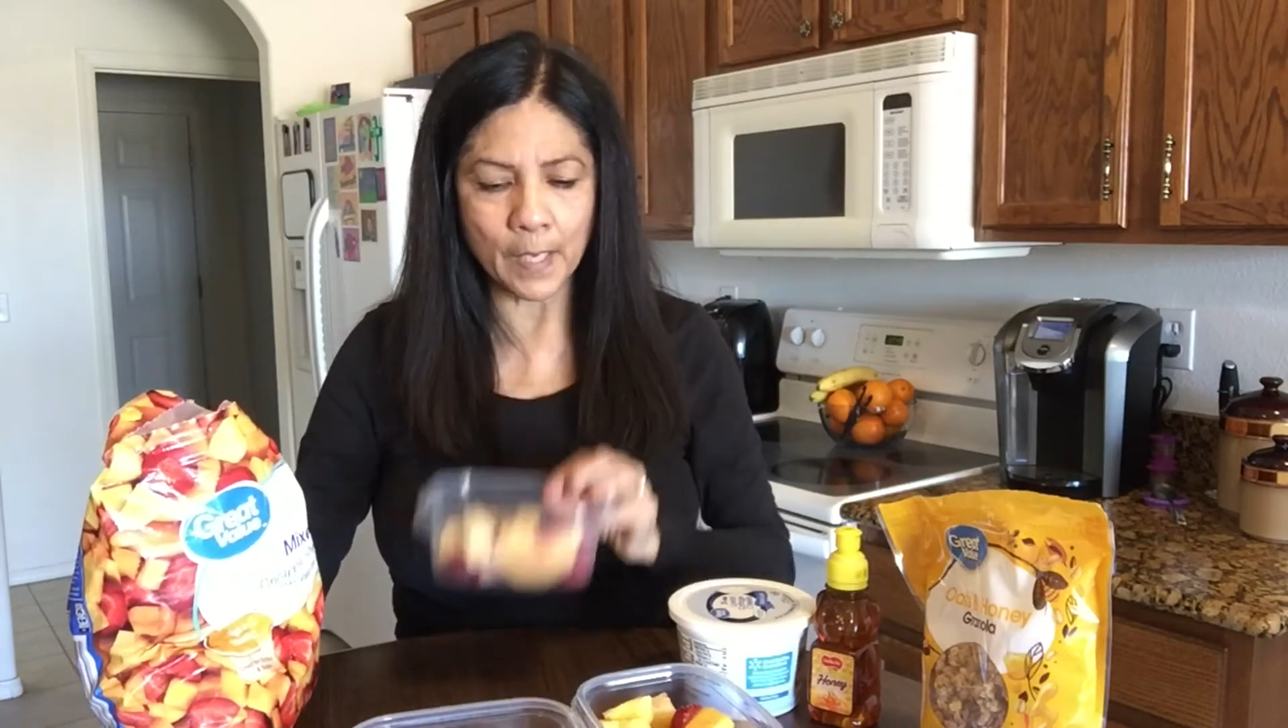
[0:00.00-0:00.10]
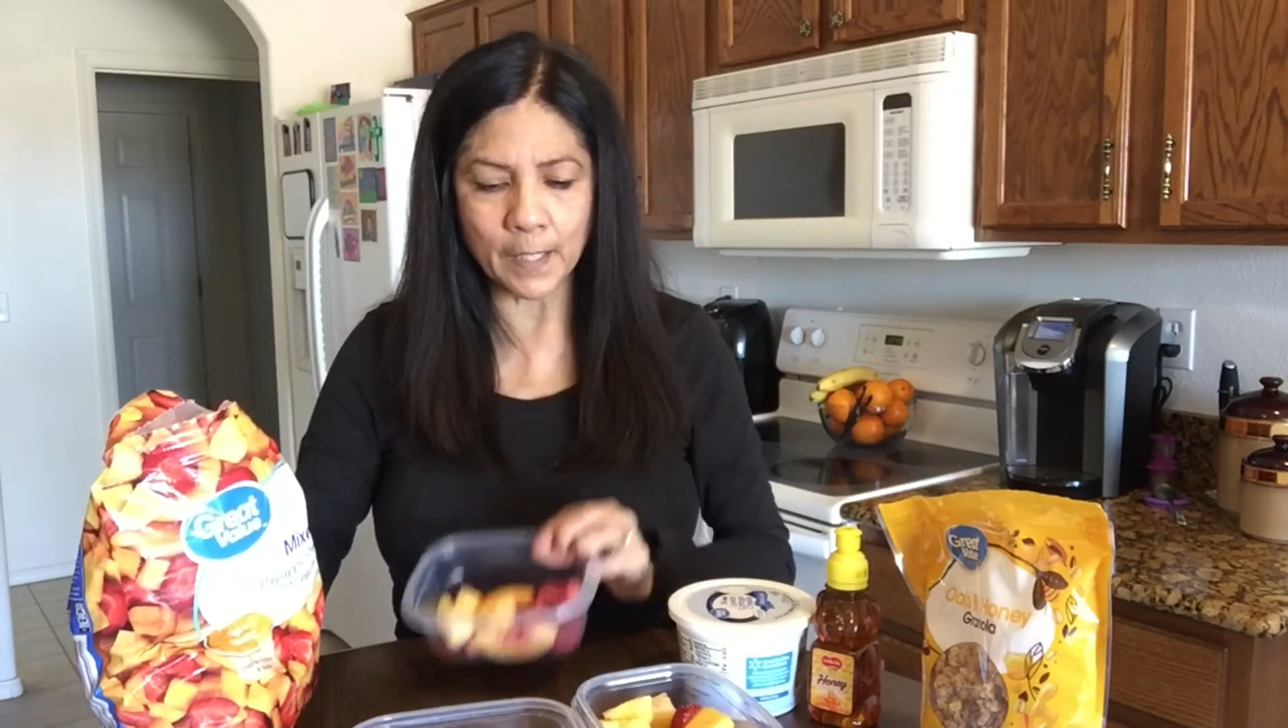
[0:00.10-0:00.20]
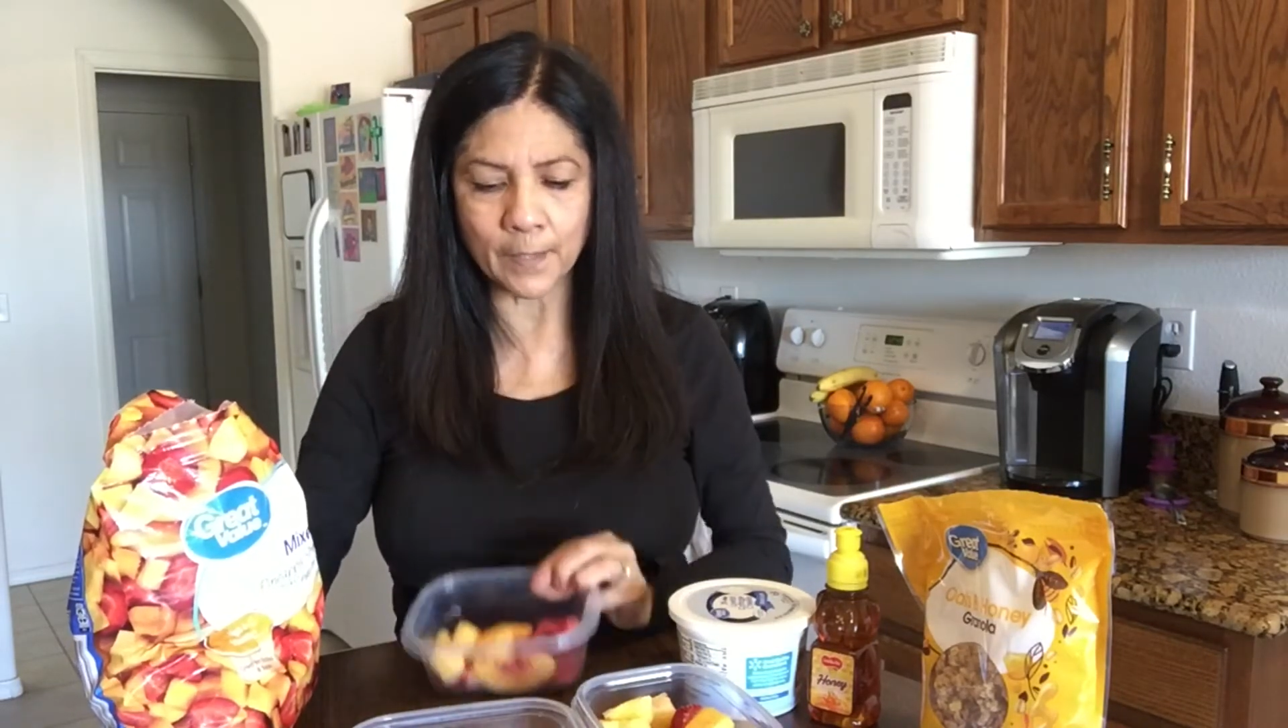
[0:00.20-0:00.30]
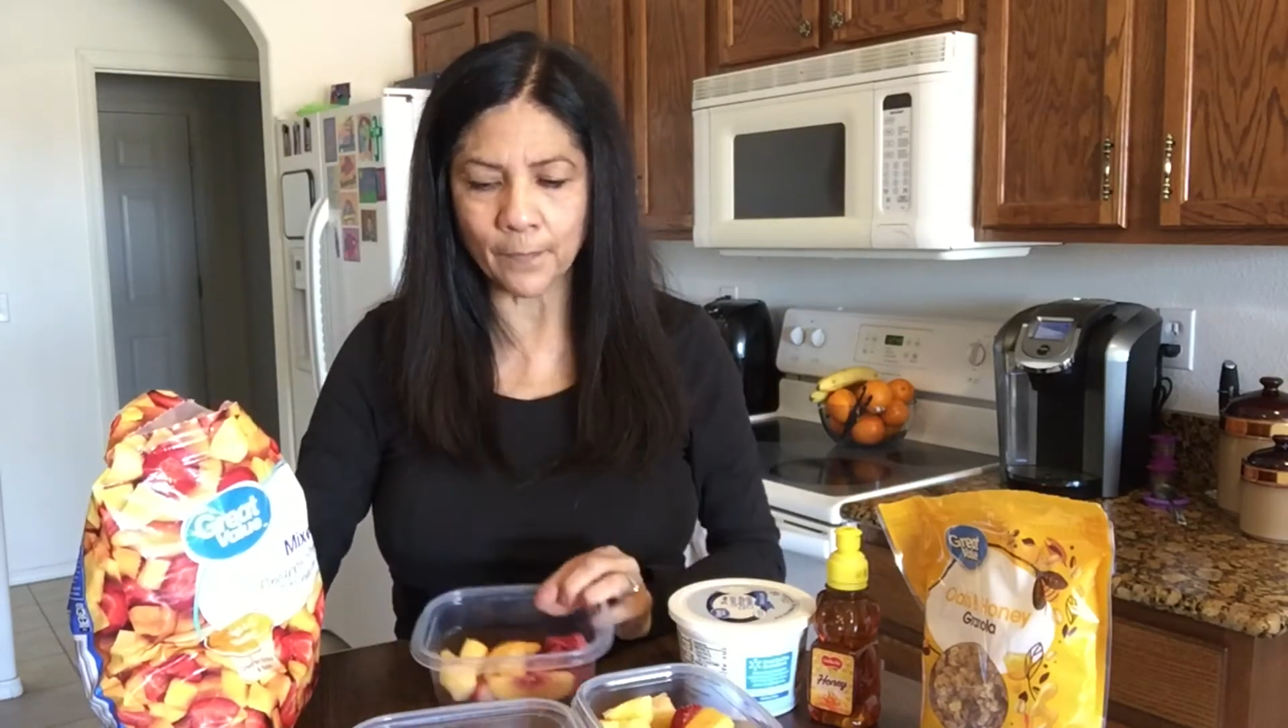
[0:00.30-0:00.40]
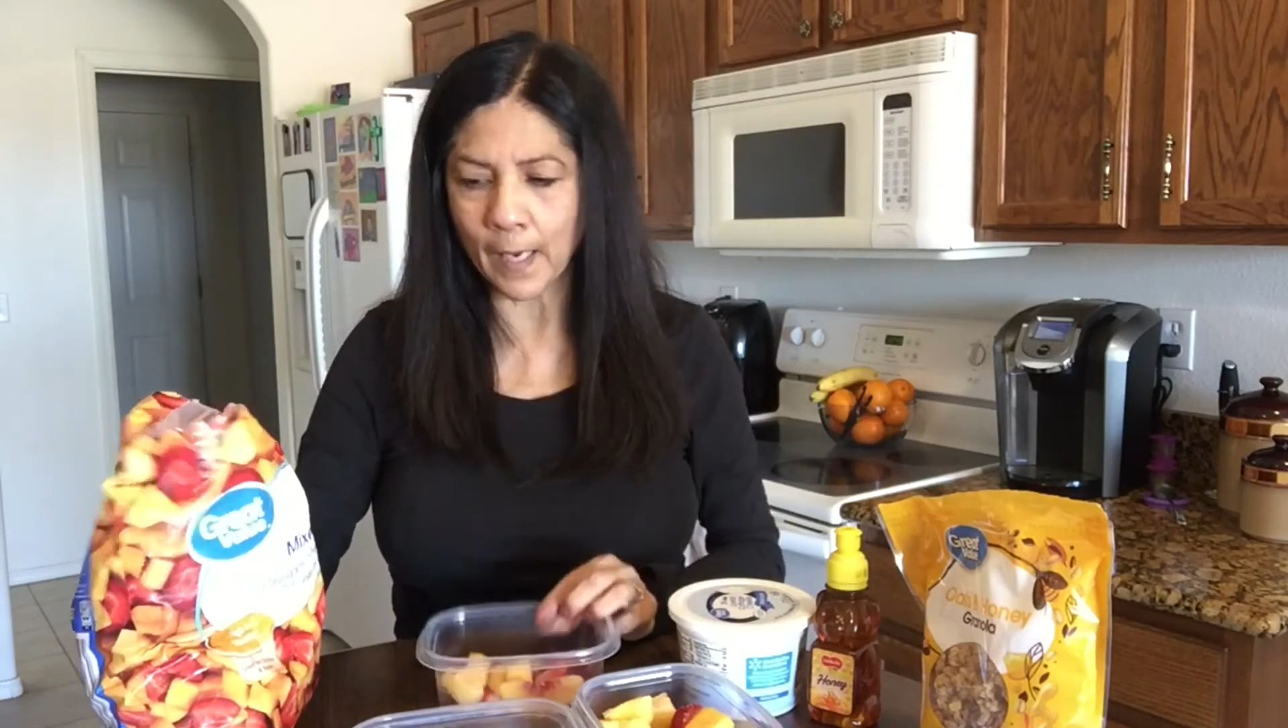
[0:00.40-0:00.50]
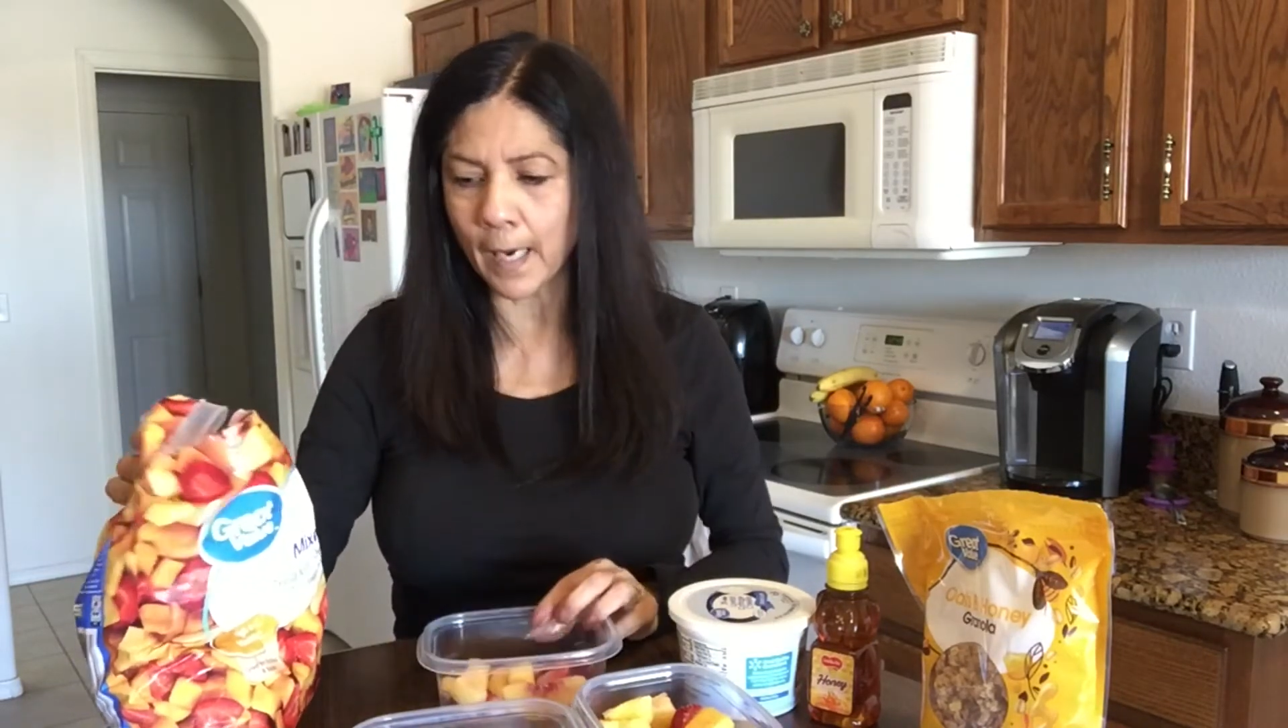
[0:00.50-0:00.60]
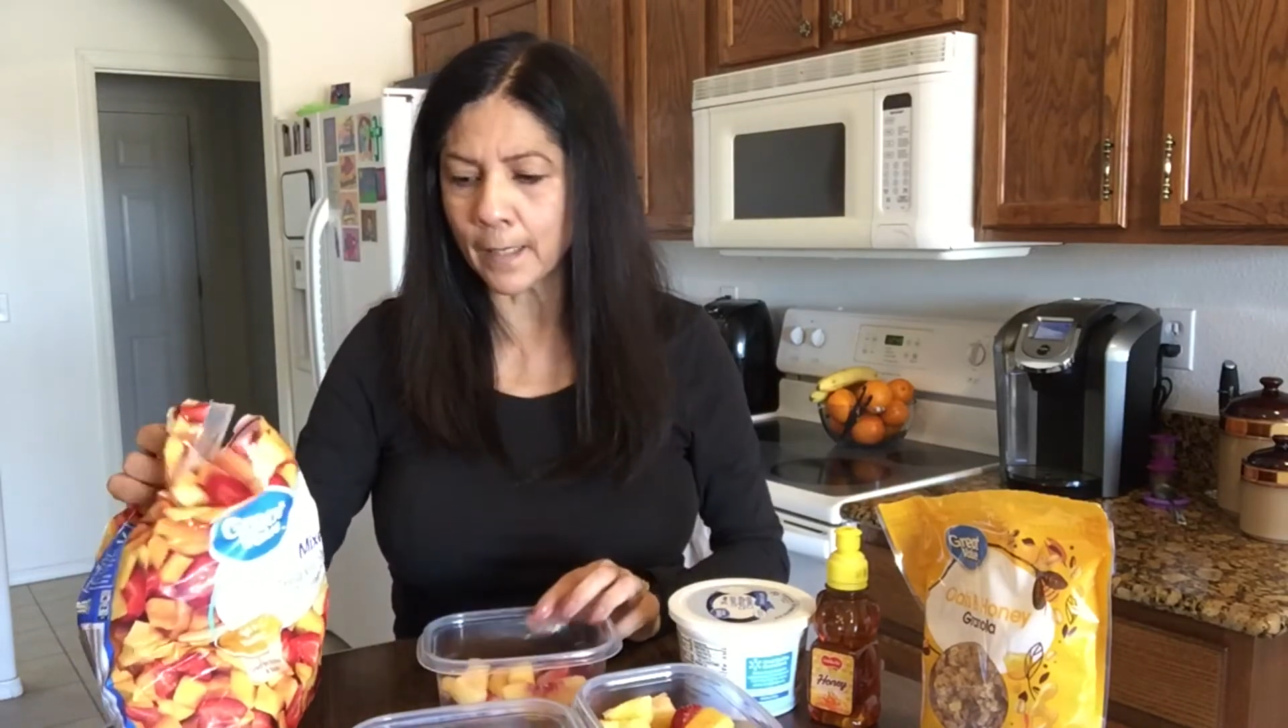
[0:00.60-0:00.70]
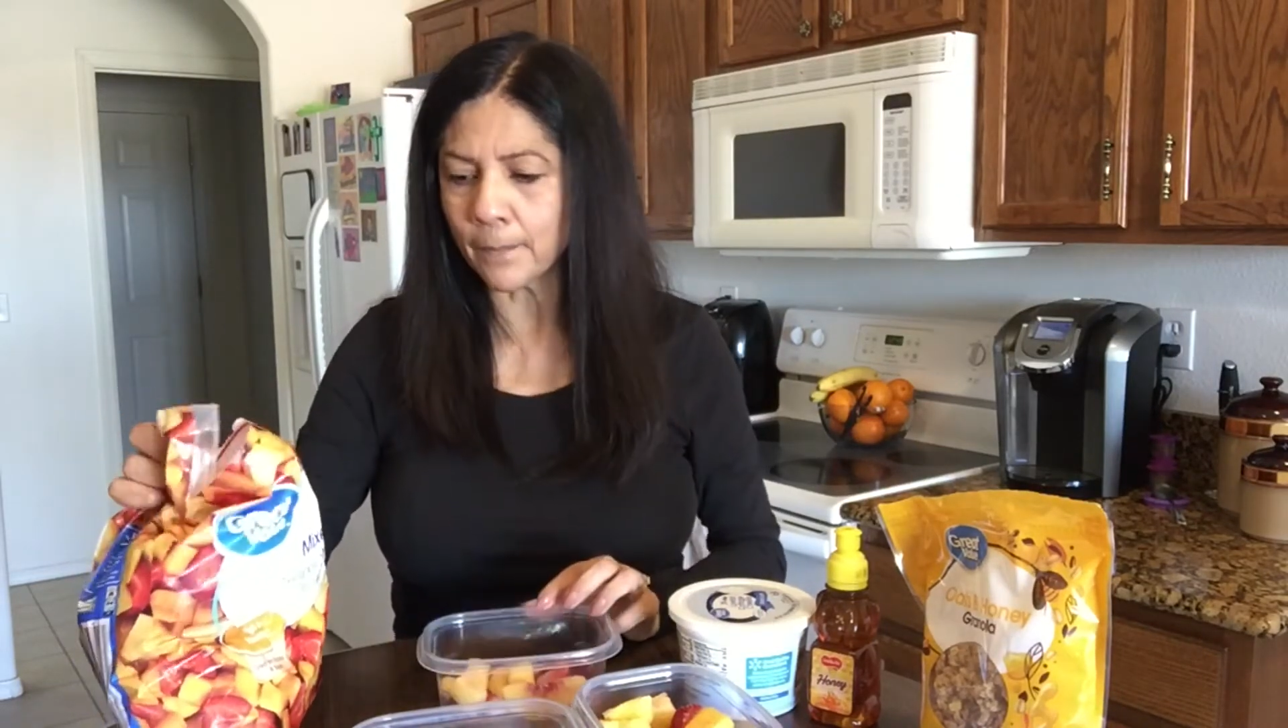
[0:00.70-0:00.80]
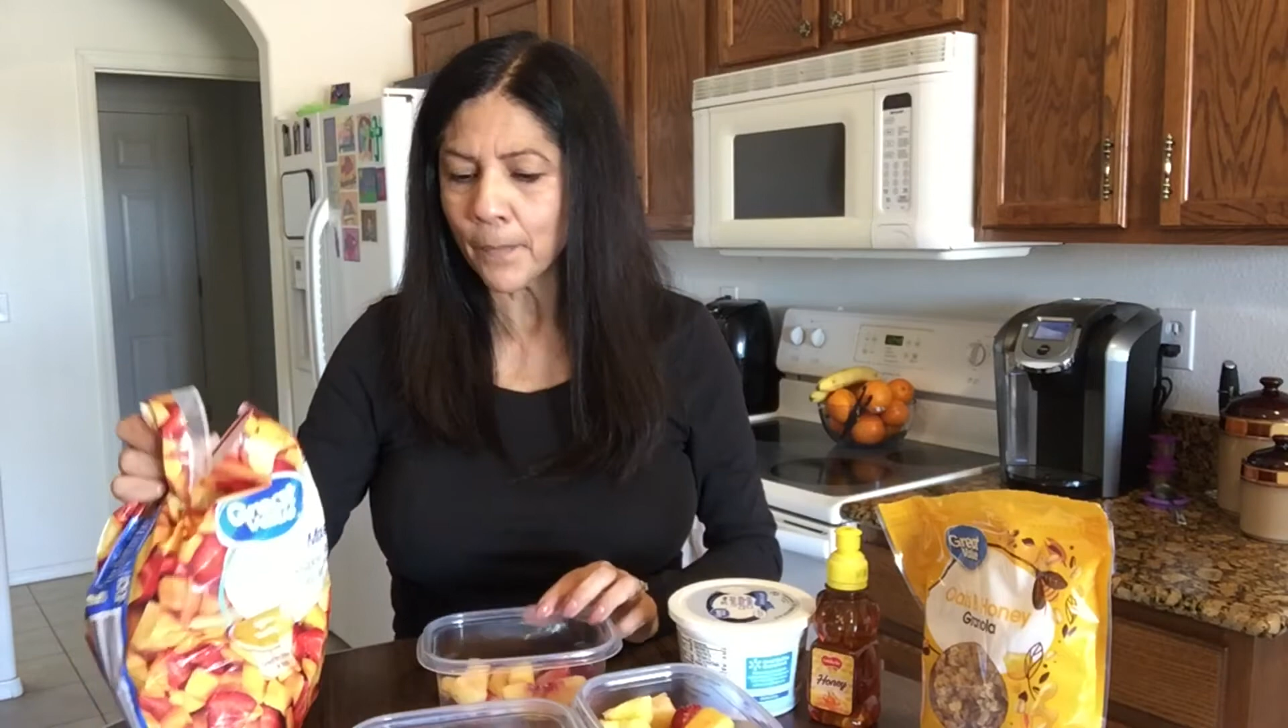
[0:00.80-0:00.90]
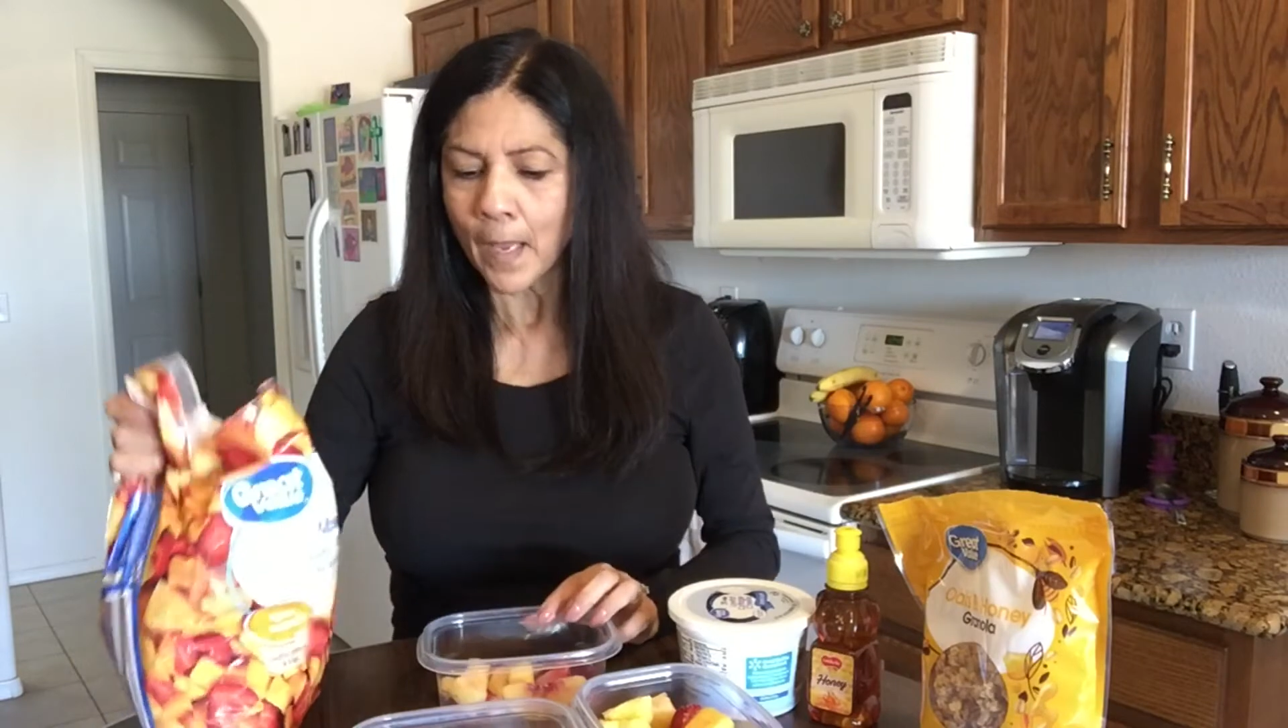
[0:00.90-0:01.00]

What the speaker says: that's fine.